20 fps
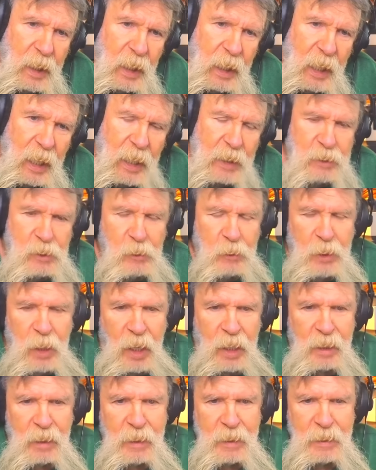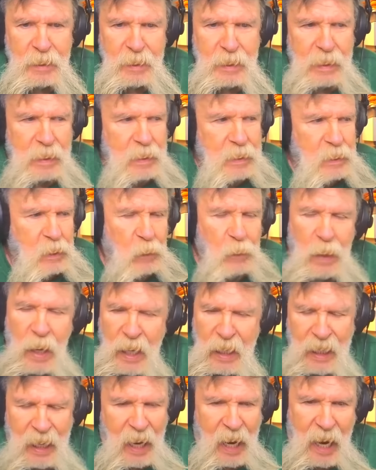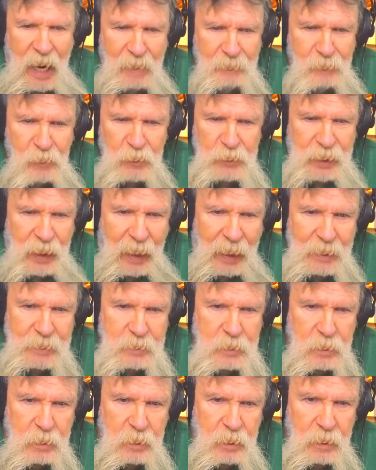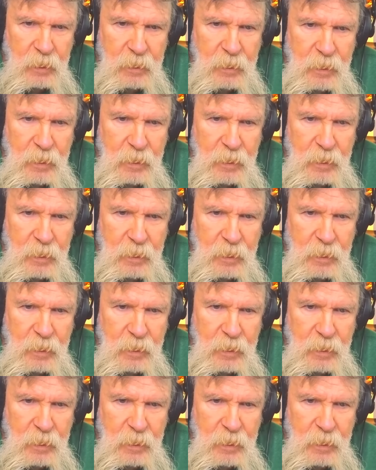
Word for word: And you got to, you got to advertise it.